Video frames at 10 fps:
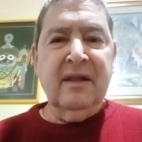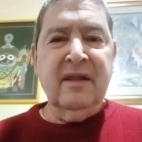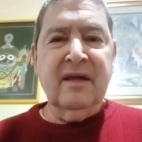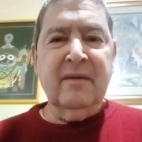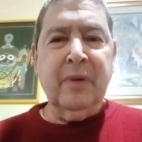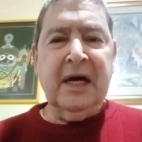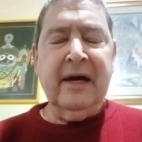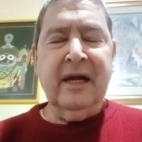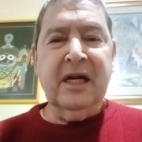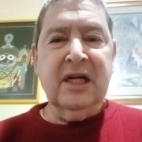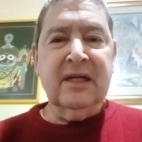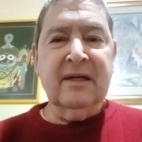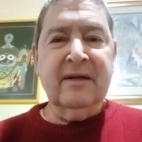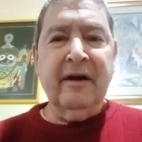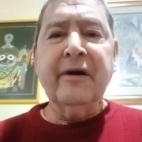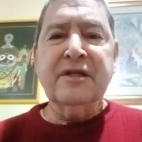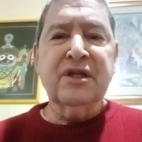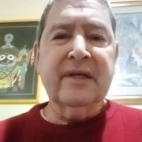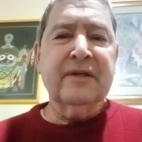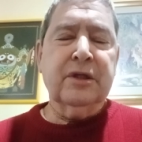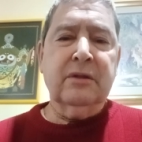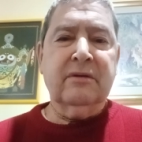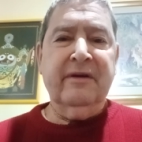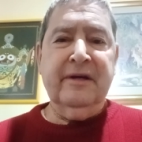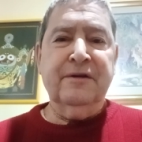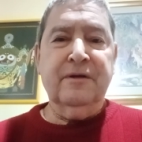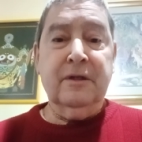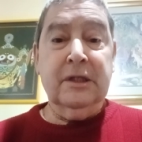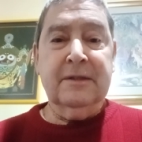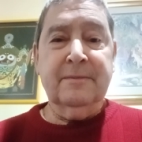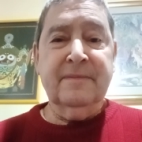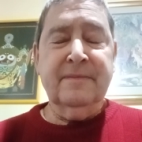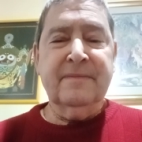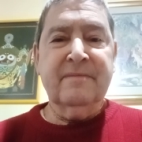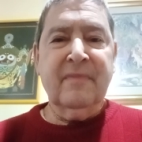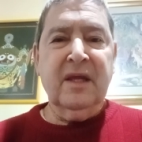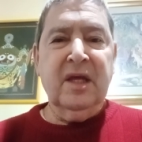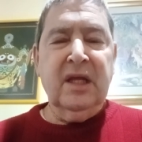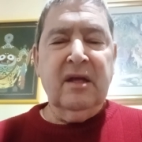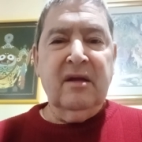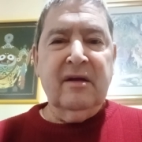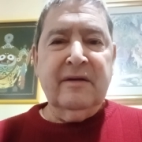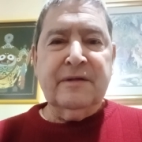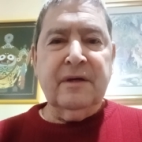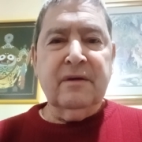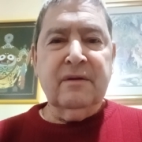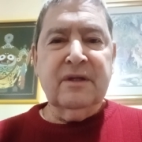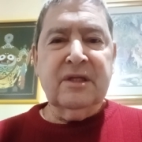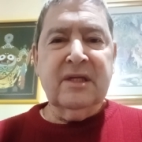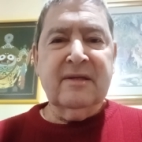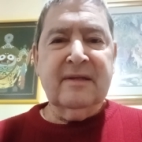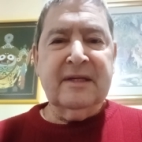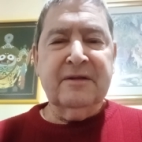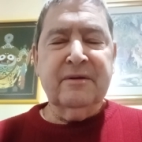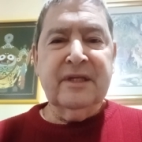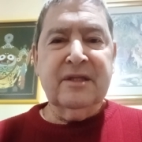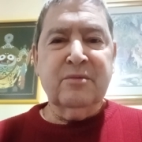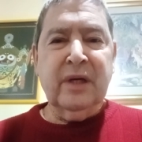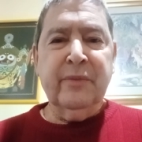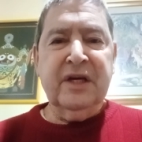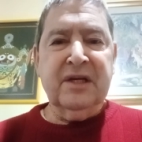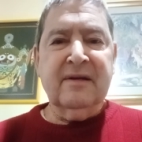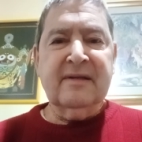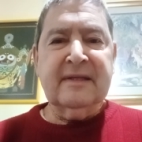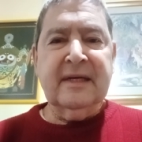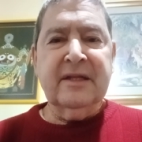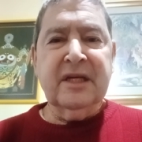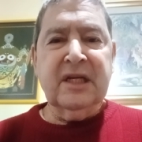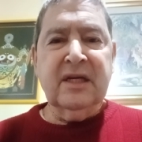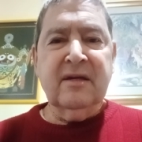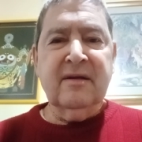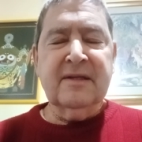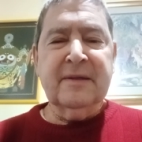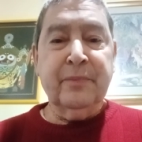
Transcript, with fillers: thereby nourishing the whole creation. Hmm. So this is another reason why we can understand that it is